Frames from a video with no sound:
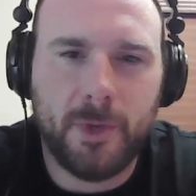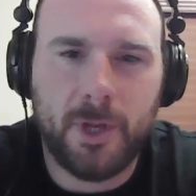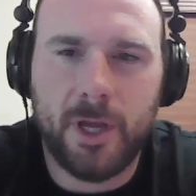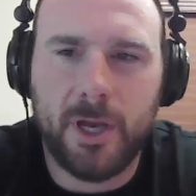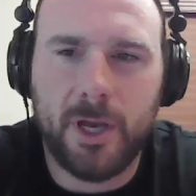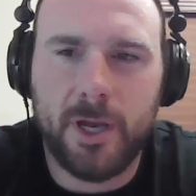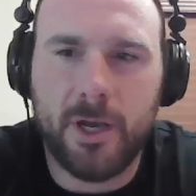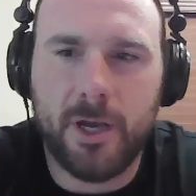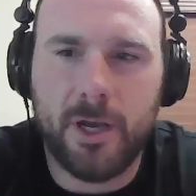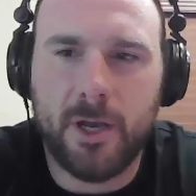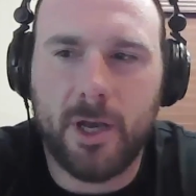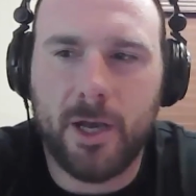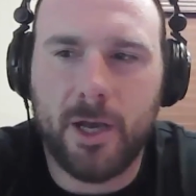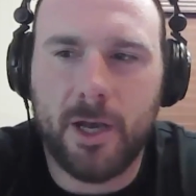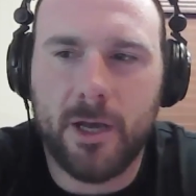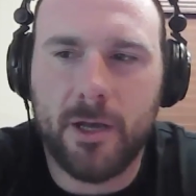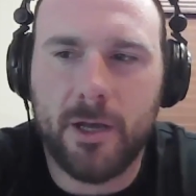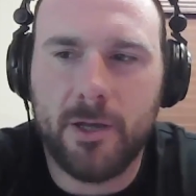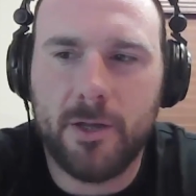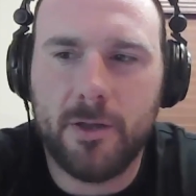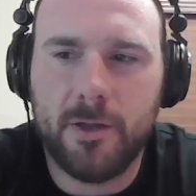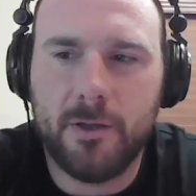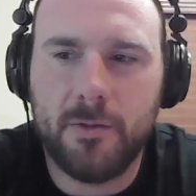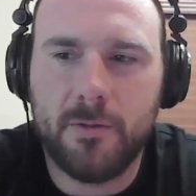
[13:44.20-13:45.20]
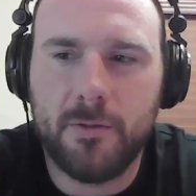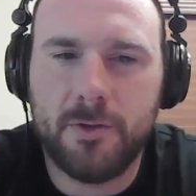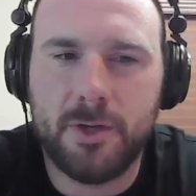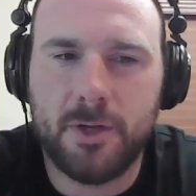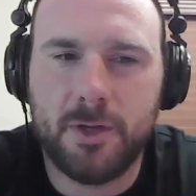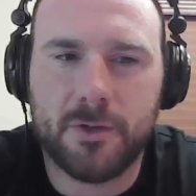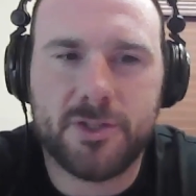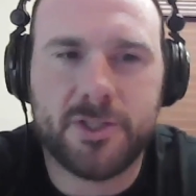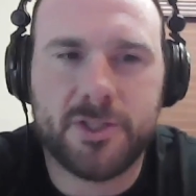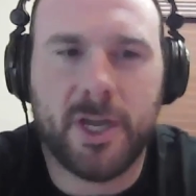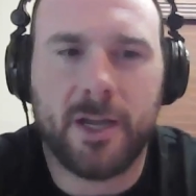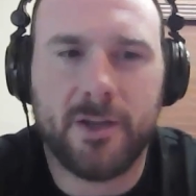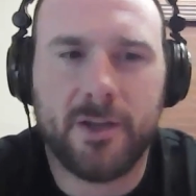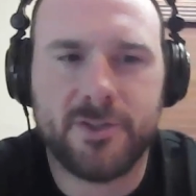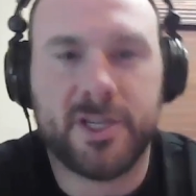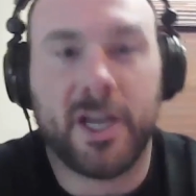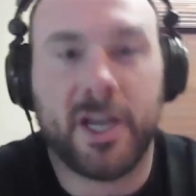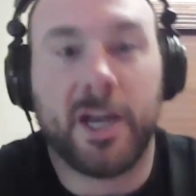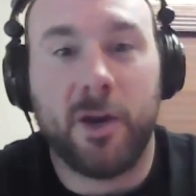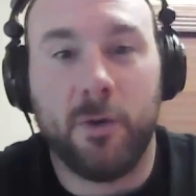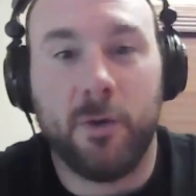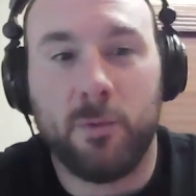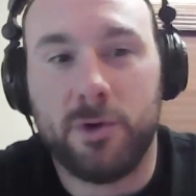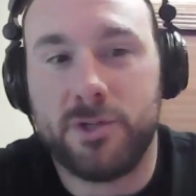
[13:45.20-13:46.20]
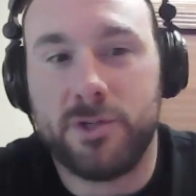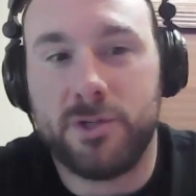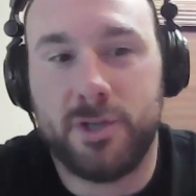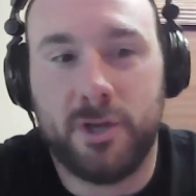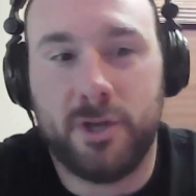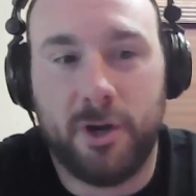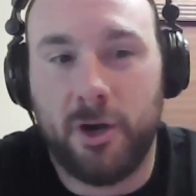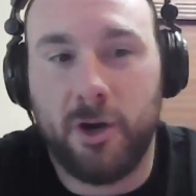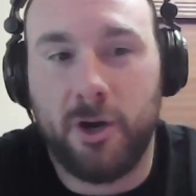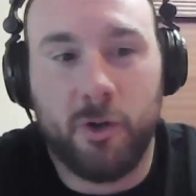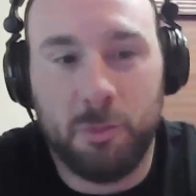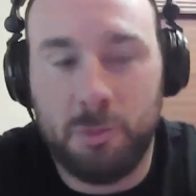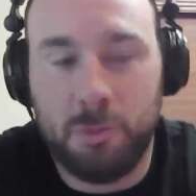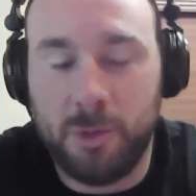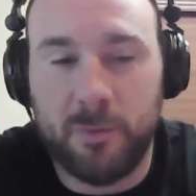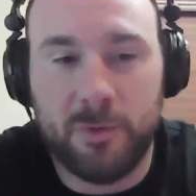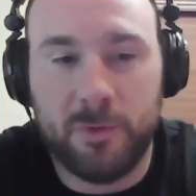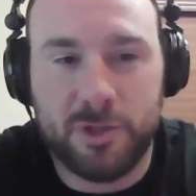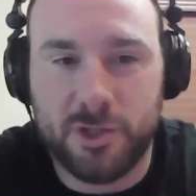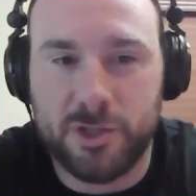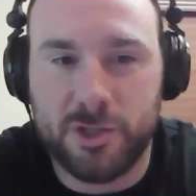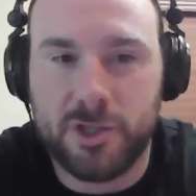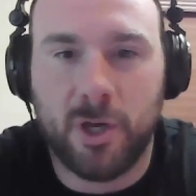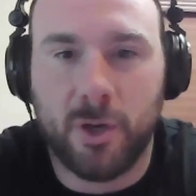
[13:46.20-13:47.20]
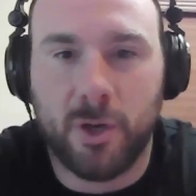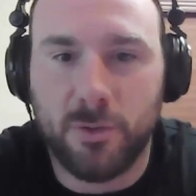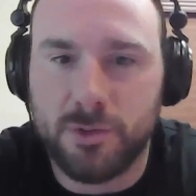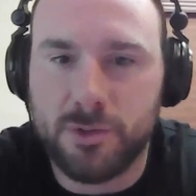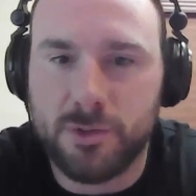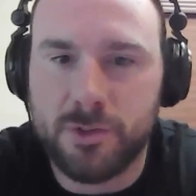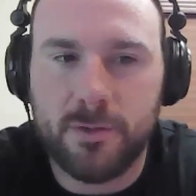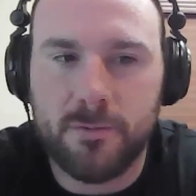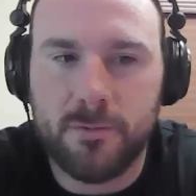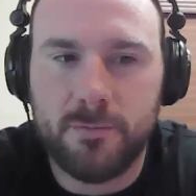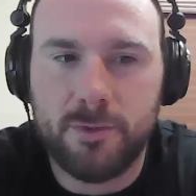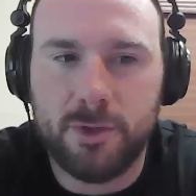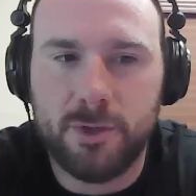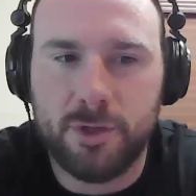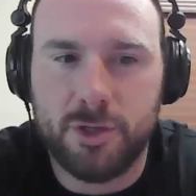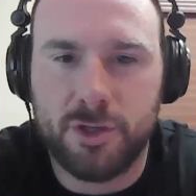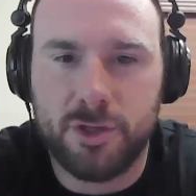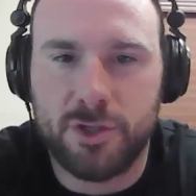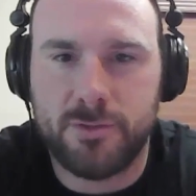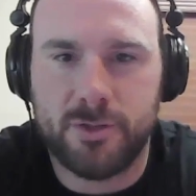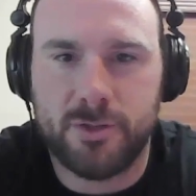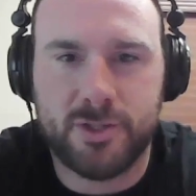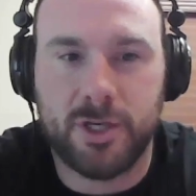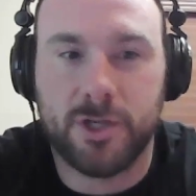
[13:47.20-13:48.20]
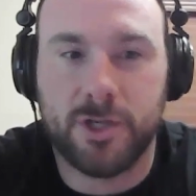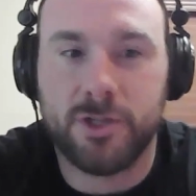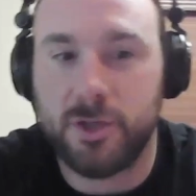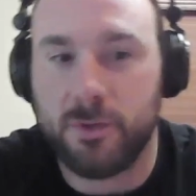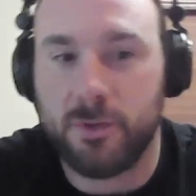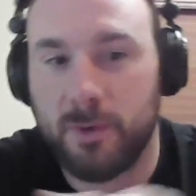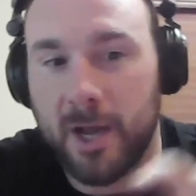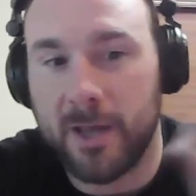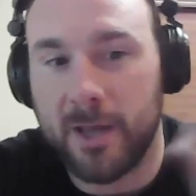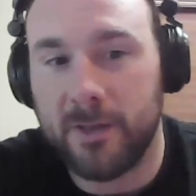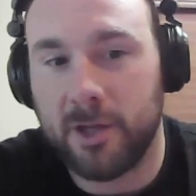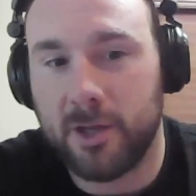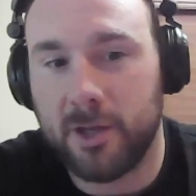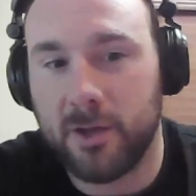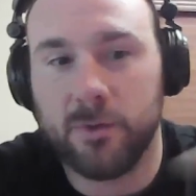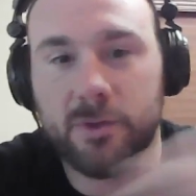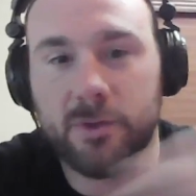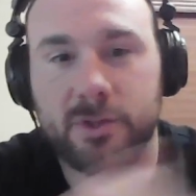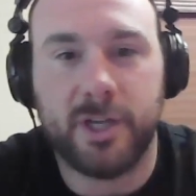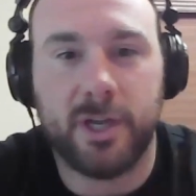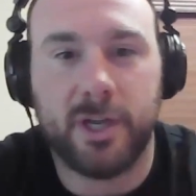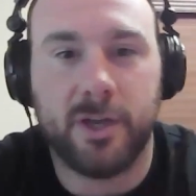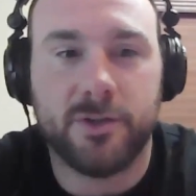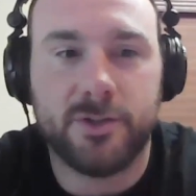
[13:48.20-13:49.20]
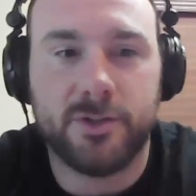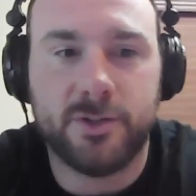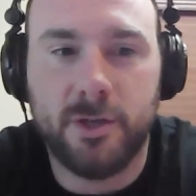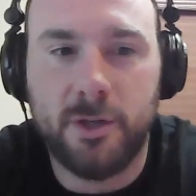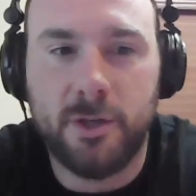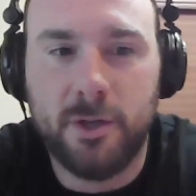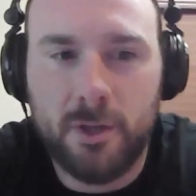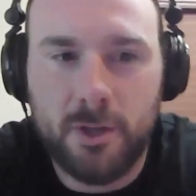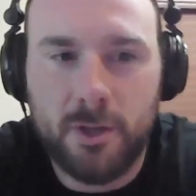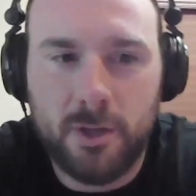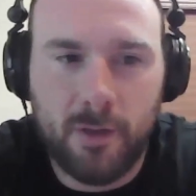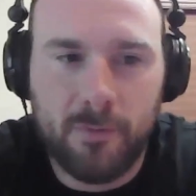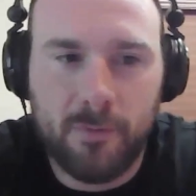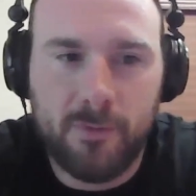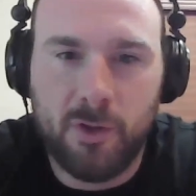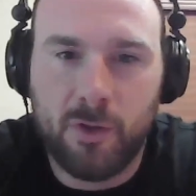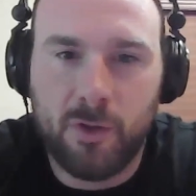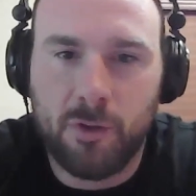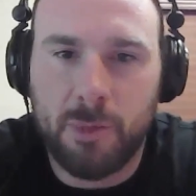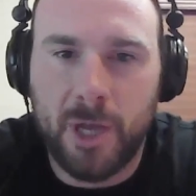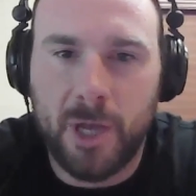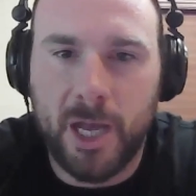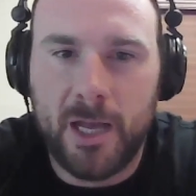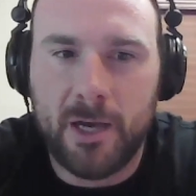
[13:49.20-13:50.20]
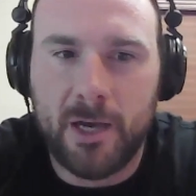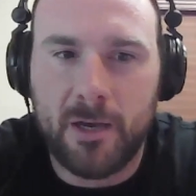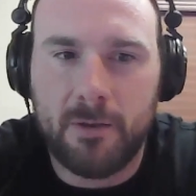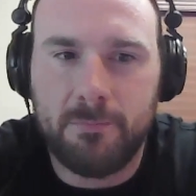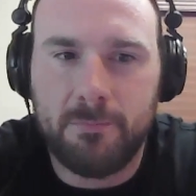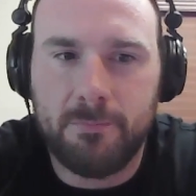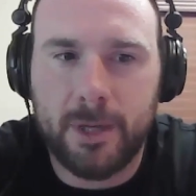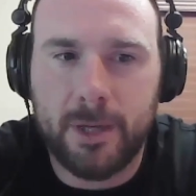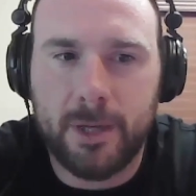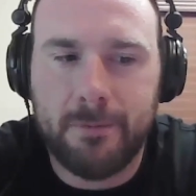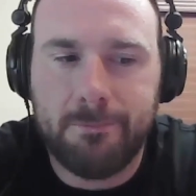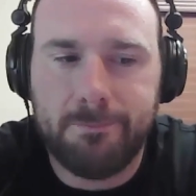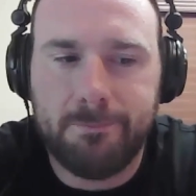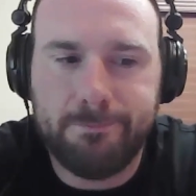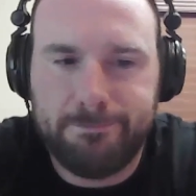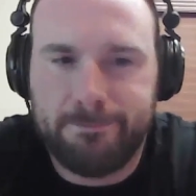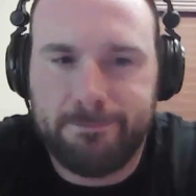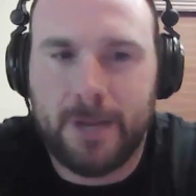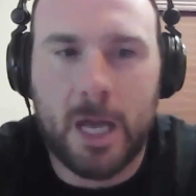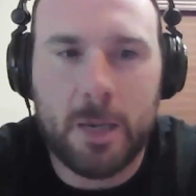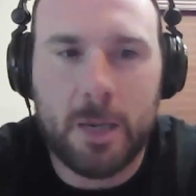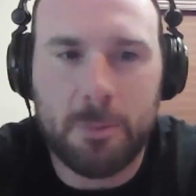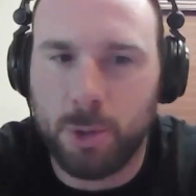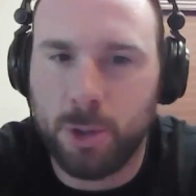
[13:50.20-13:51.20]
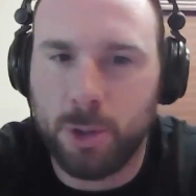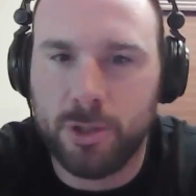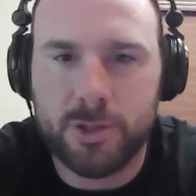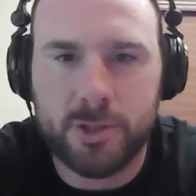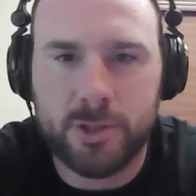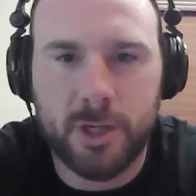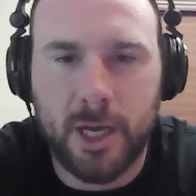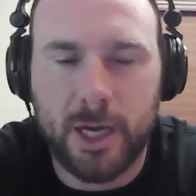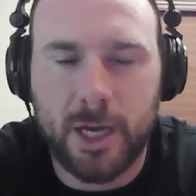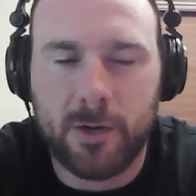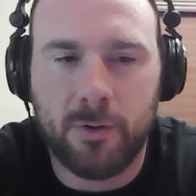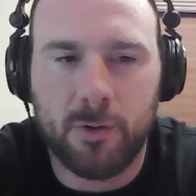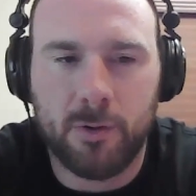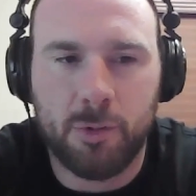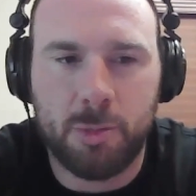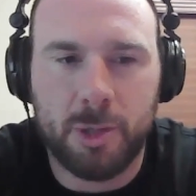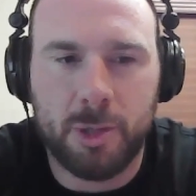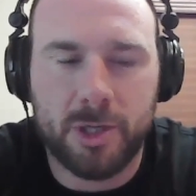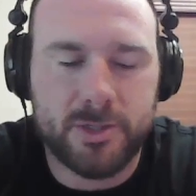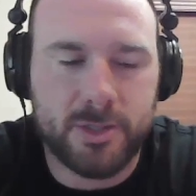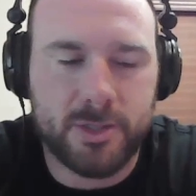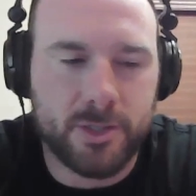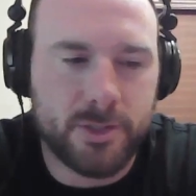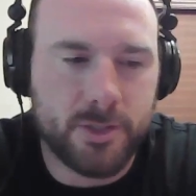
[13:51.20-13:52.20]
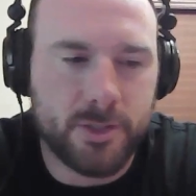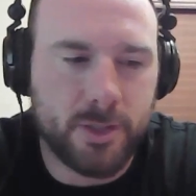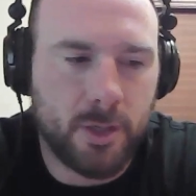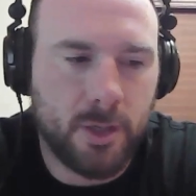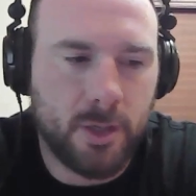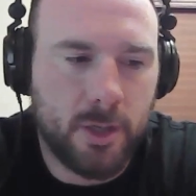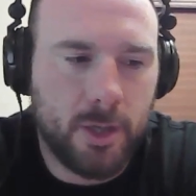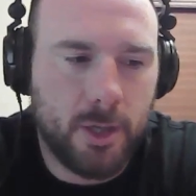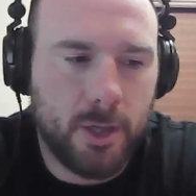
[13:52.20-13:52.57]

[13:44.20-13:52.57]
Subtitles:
And second worst scenario would be we just coast. You just essentially ride the coattails of the old man and not push and not grow the business.